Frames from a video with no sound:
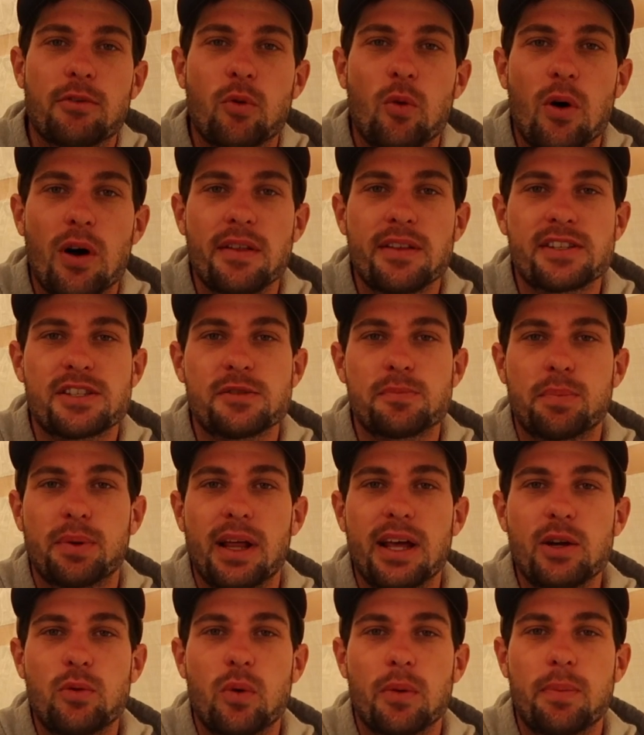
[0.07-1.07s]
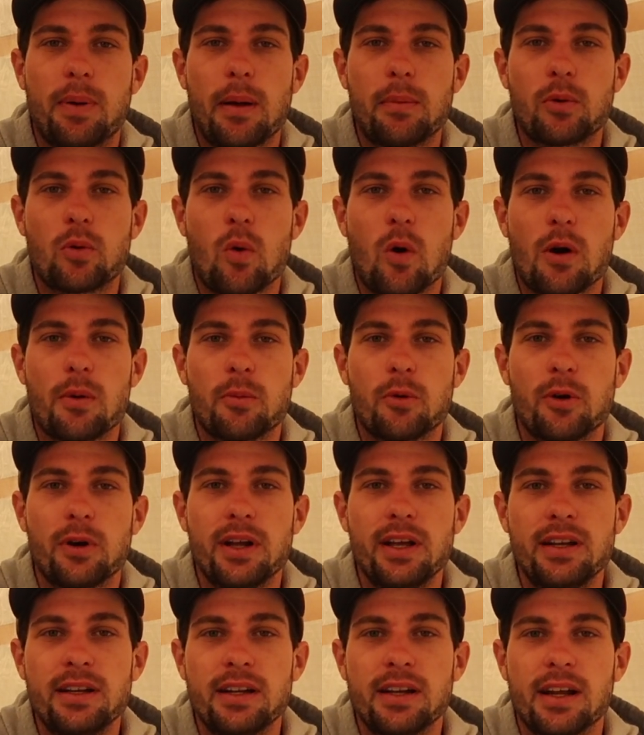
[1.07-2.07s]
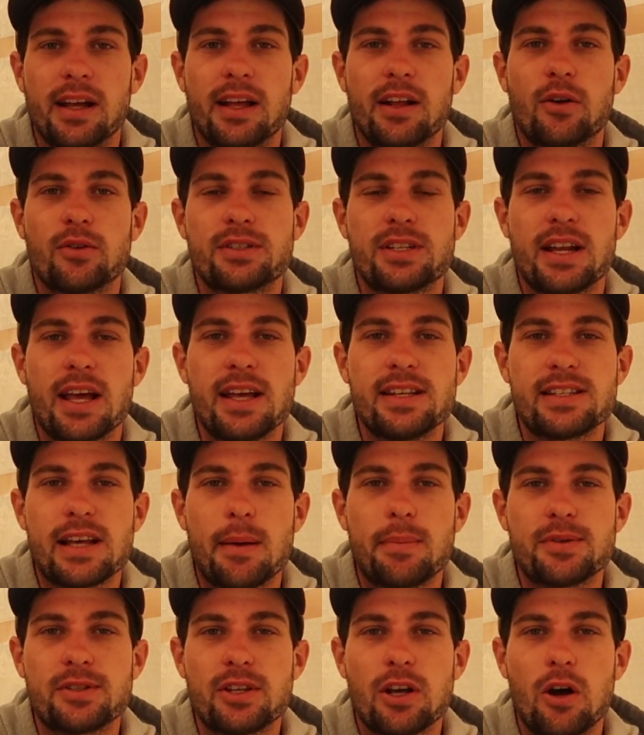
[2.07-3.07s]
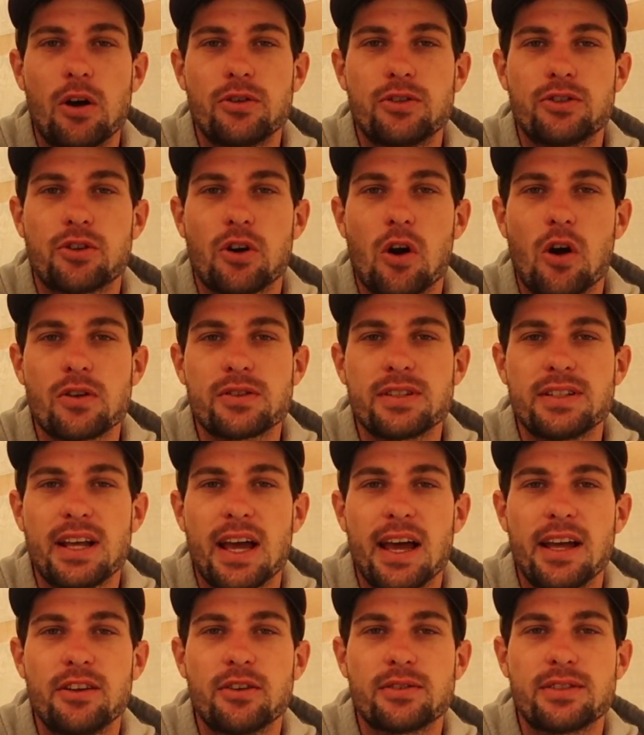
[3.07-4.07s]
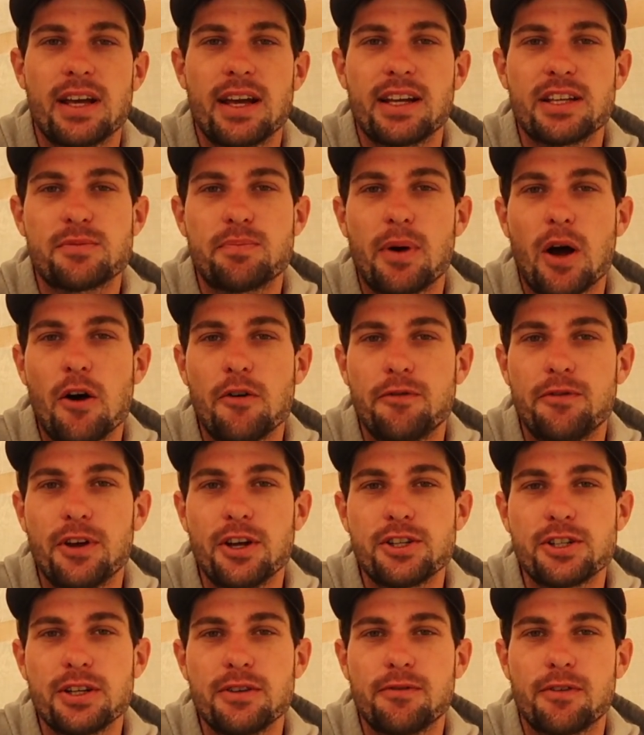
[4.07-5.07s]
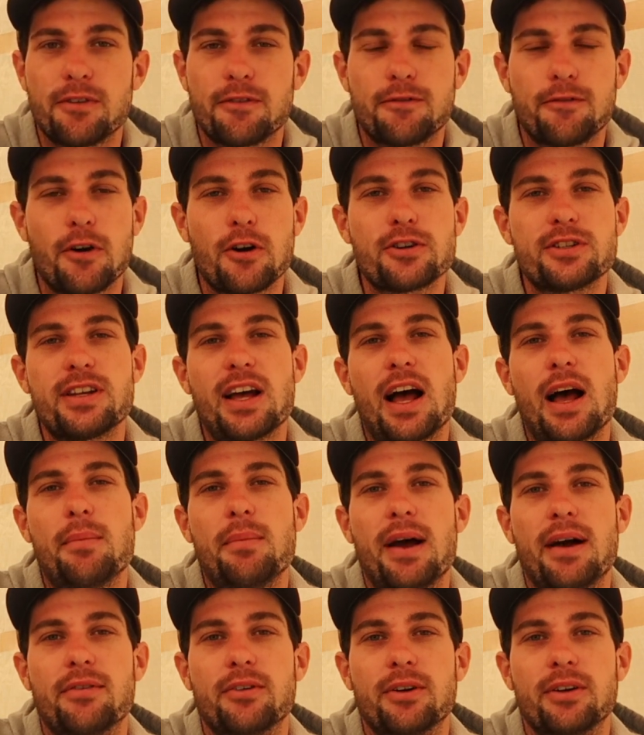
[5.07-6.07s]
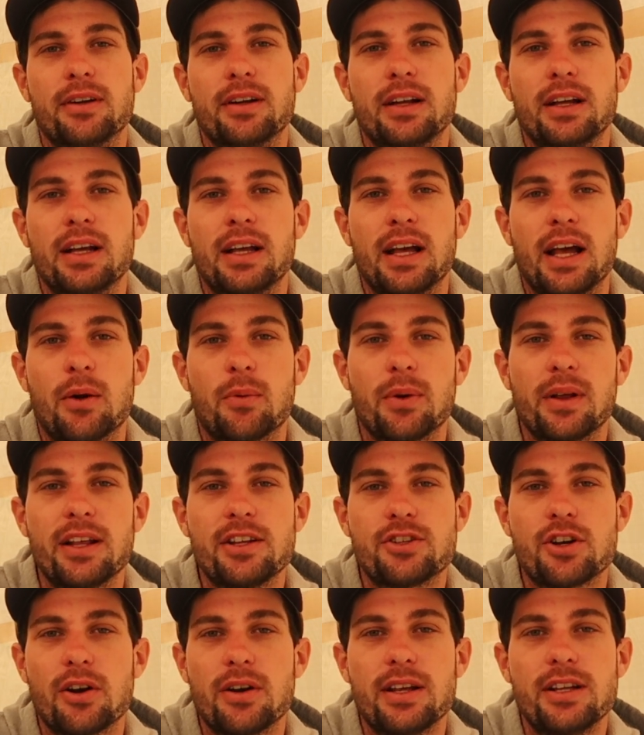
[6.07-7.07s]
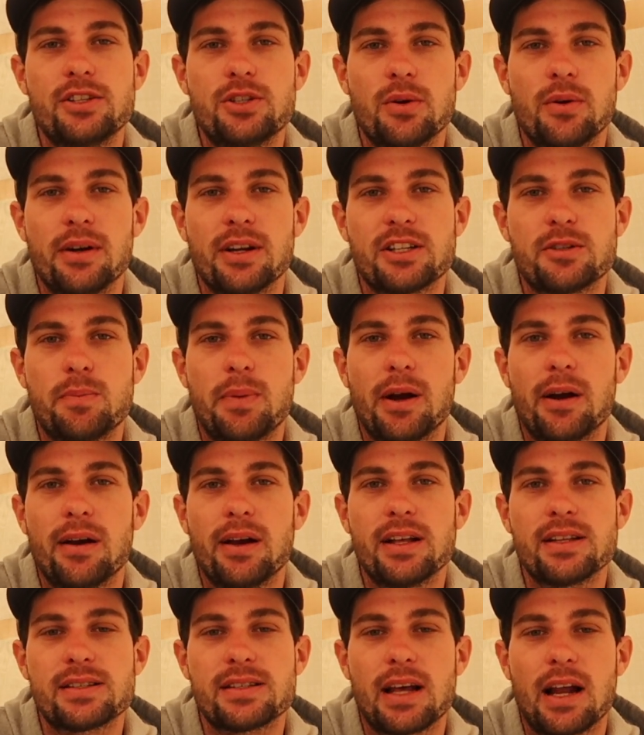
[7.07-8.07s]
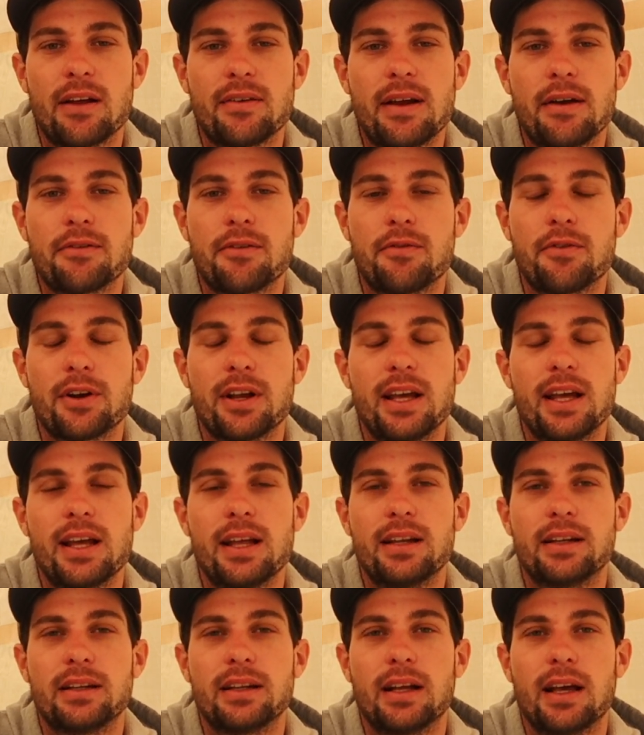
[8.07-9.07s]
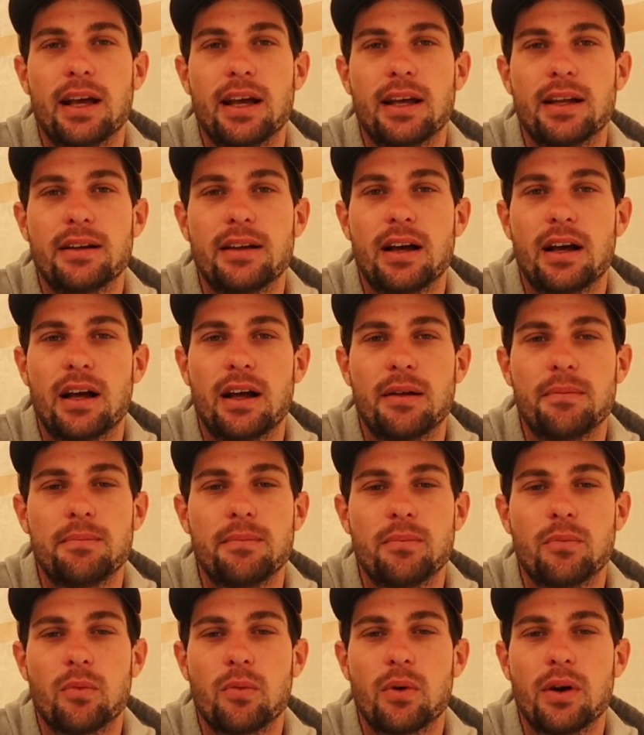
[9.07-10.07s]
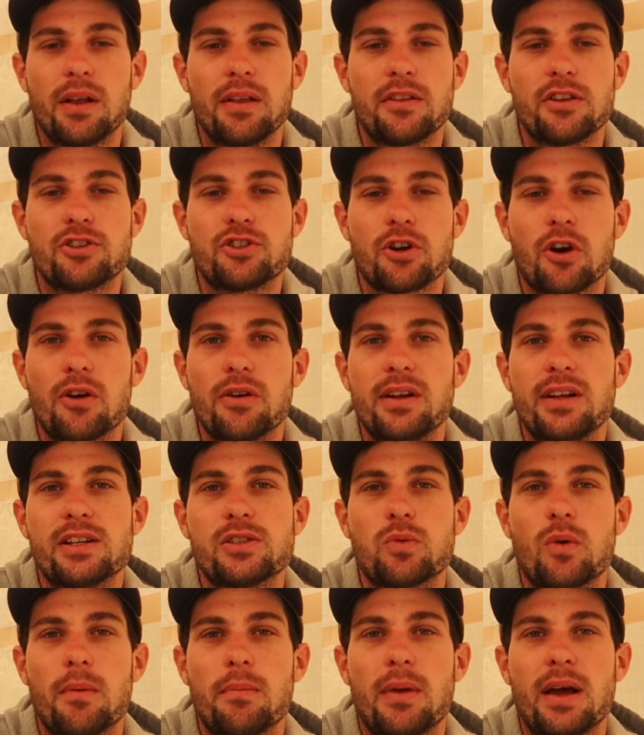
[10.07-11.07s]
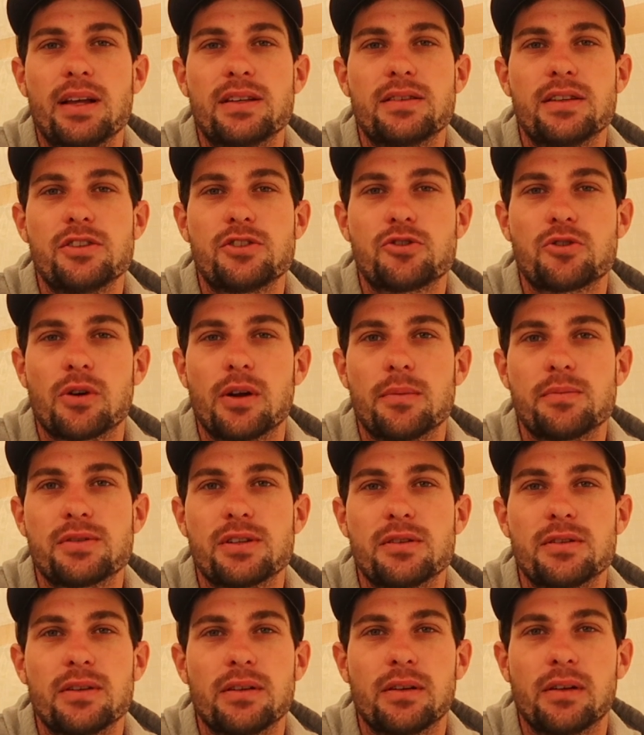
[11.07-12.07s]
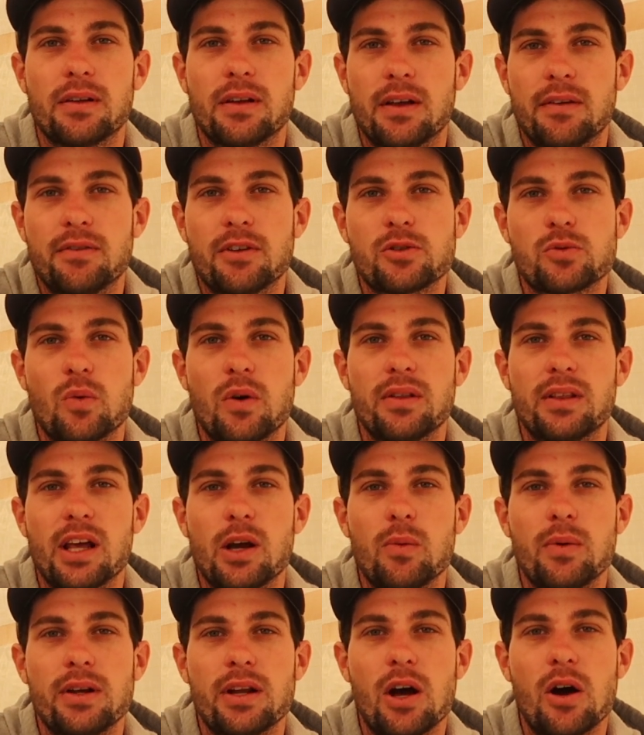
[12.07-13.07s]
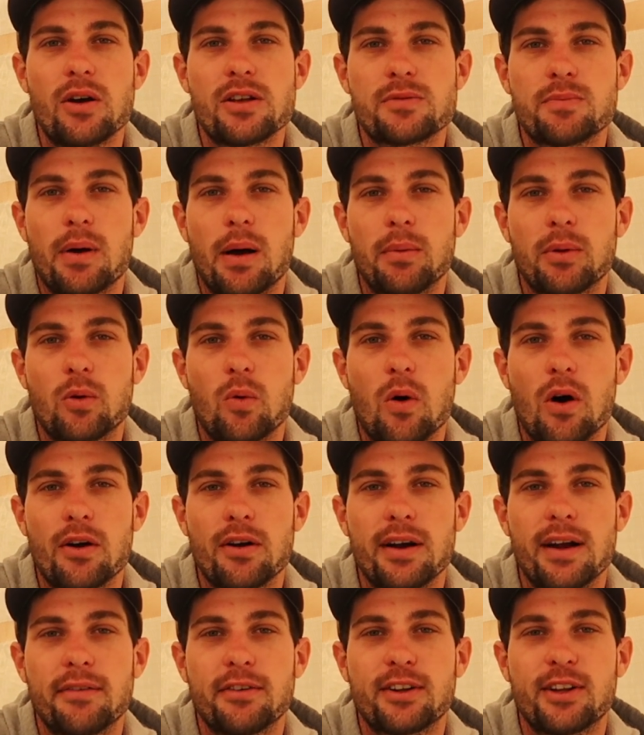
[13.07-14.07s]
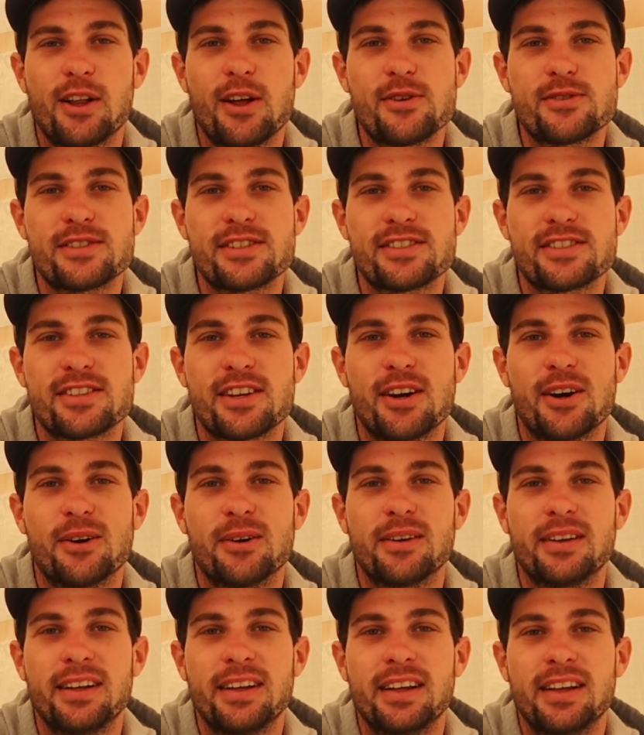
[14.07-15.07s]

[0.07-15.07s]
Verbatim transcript: everyone, this is Blake with Public Water Marine, and on today's episode, Charles and Daniel take us bow fishing for the first time ever. It really turned into an experience I'll never forget, and uh, really the journey is what makes these trips. And if there's one thing we know is public water never closes. So